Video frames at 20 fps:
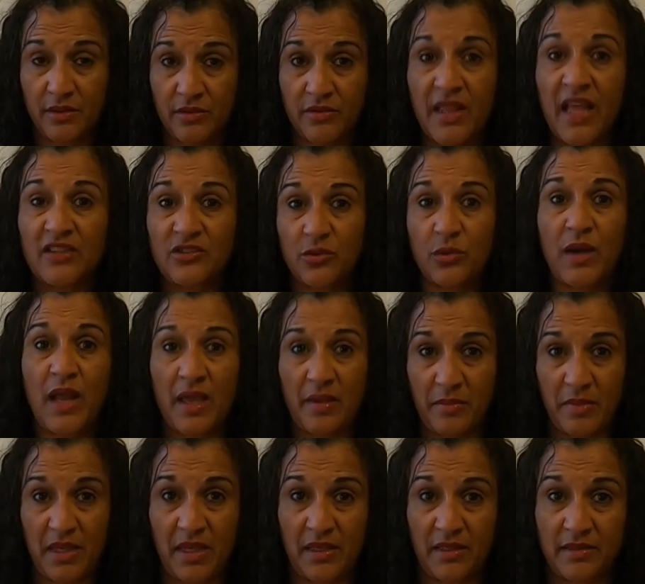That's what I
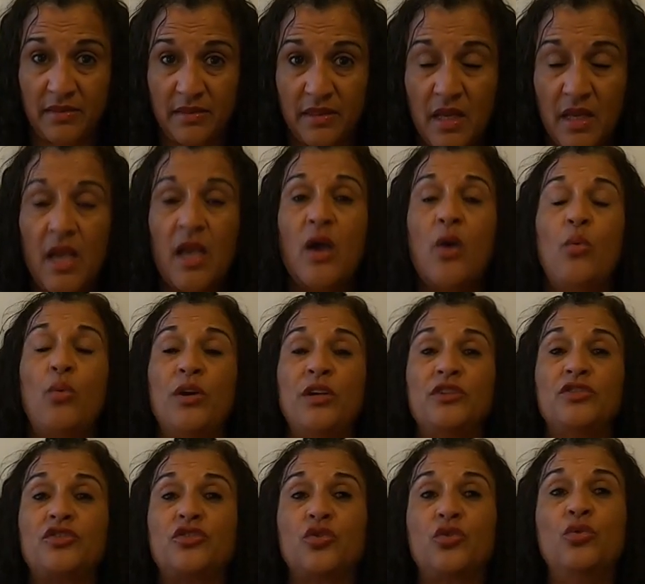mean. When
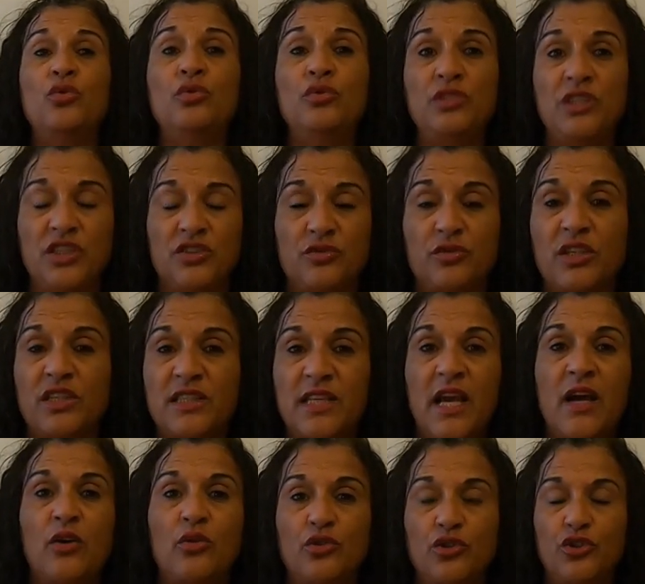a school district
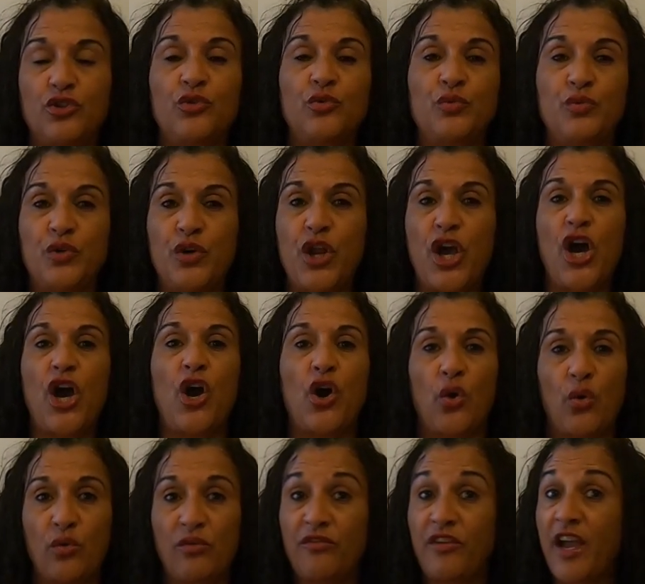tells you
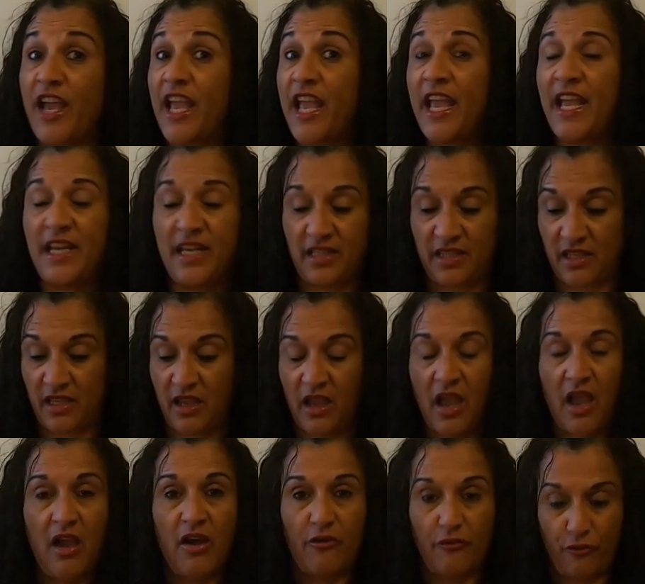no for anything,
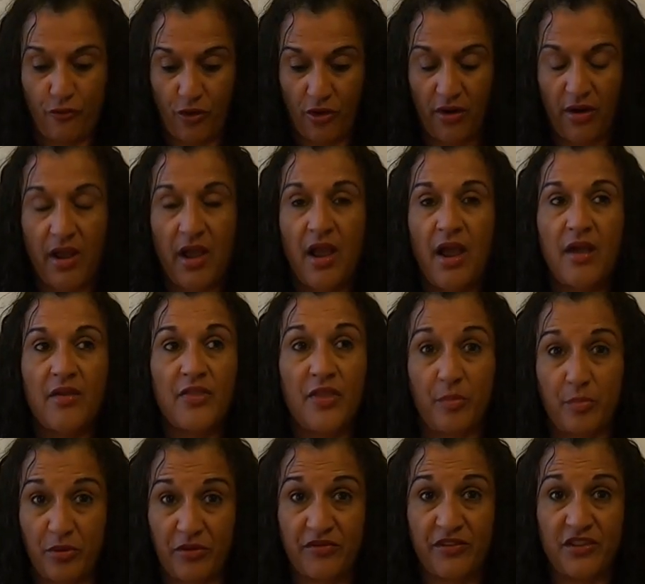for the
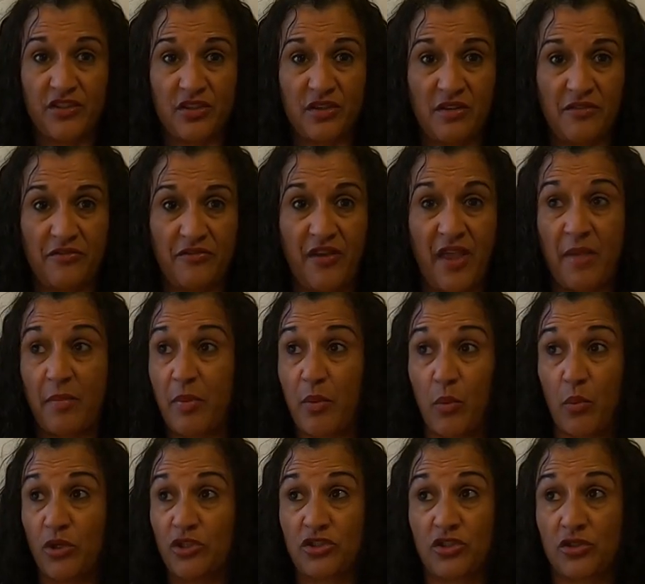provision of FAPE,
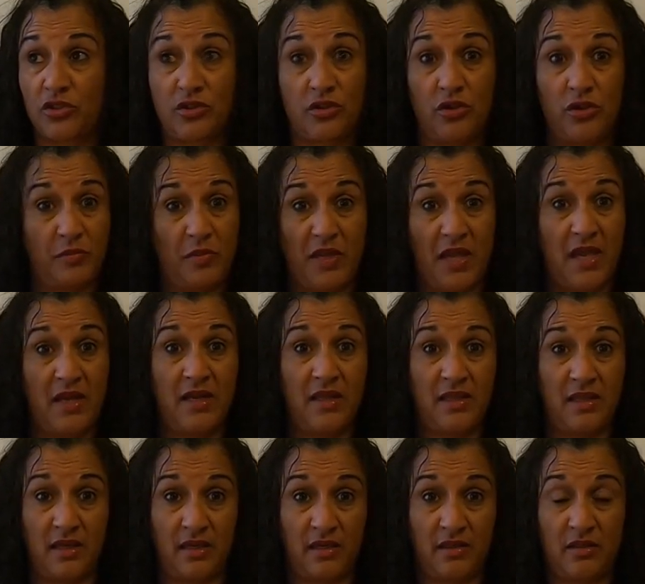which could be
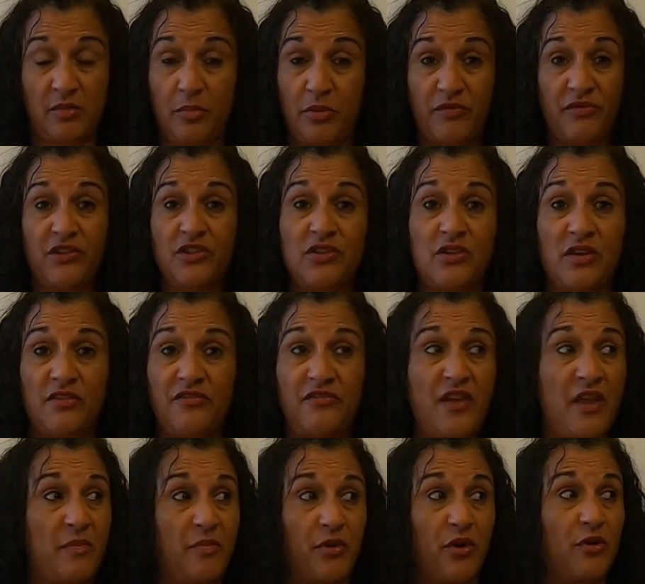anything. The provision of
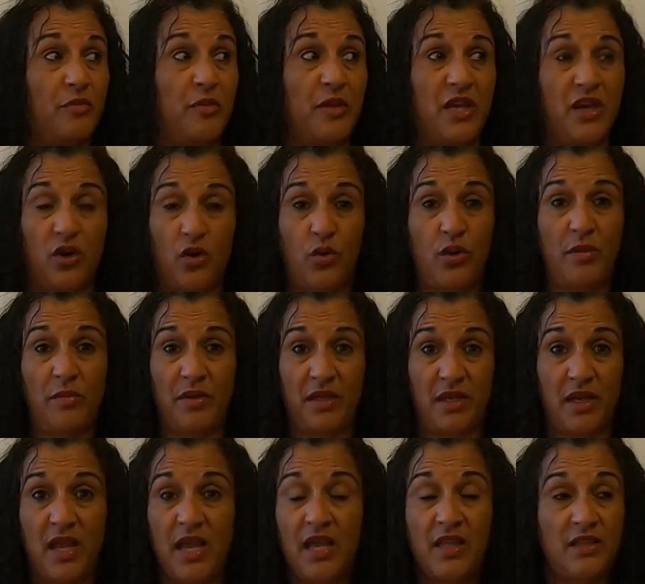FAPE could be equipment
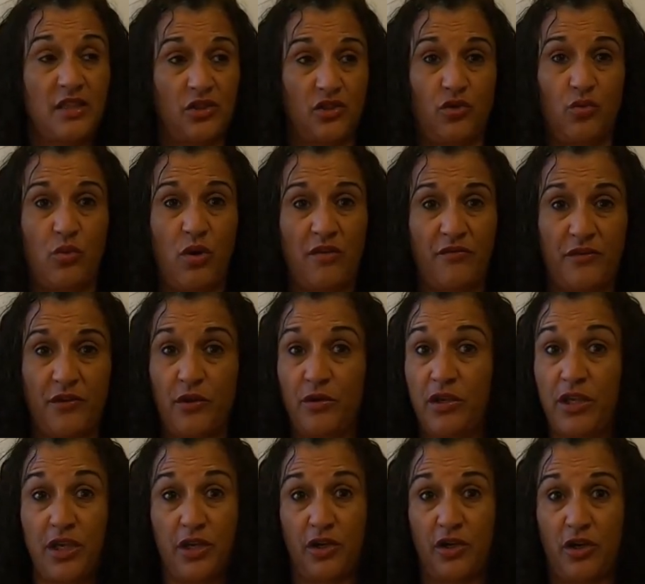that you want for your
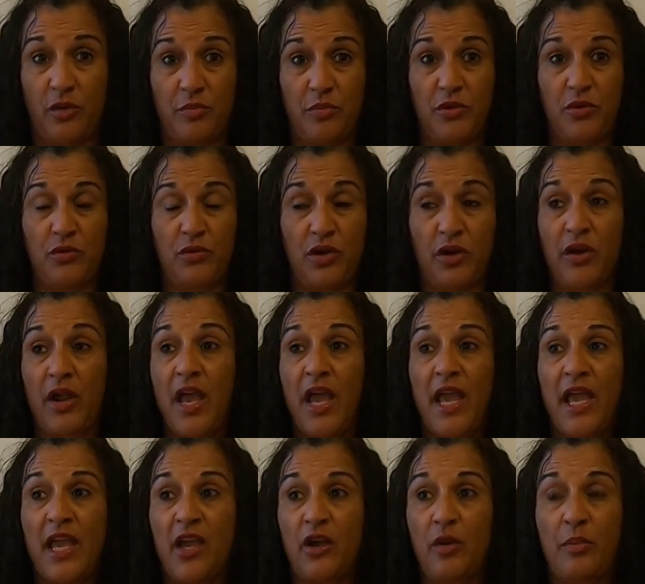kid, a computer.
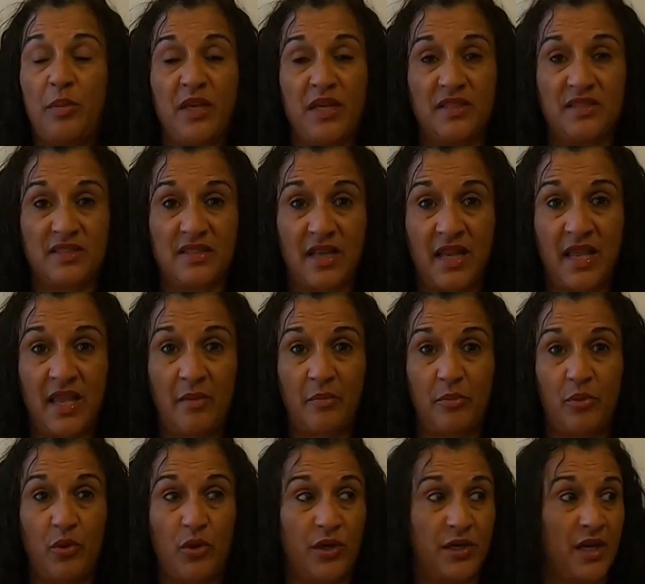It could be a slant
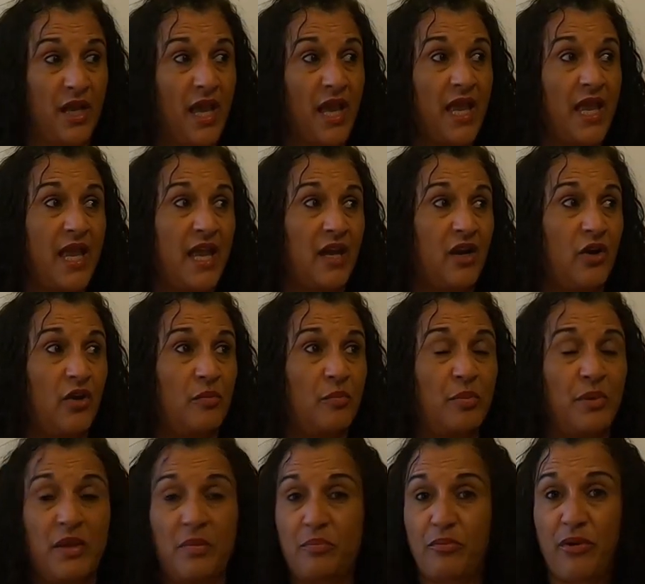board. It could
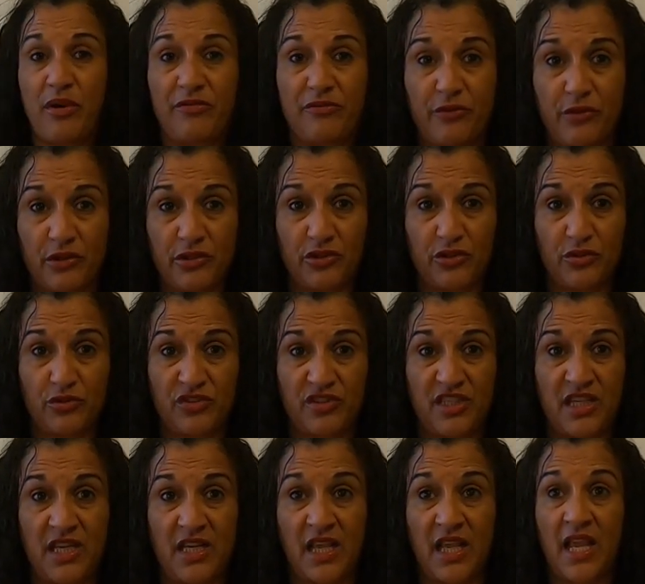be preferential
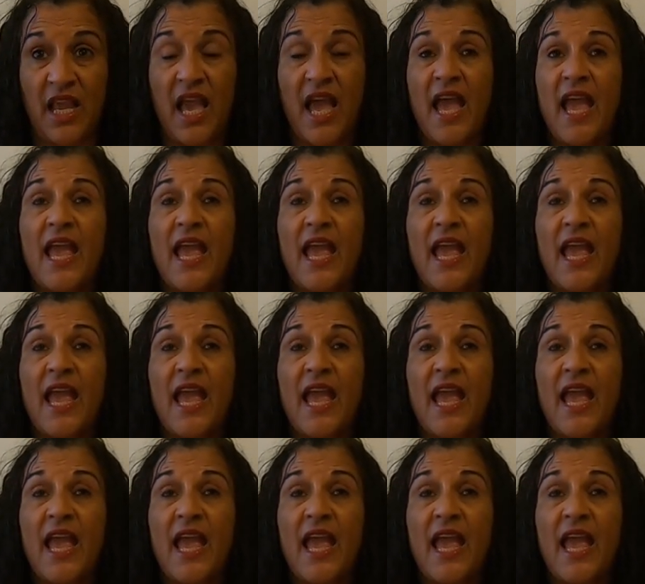seating.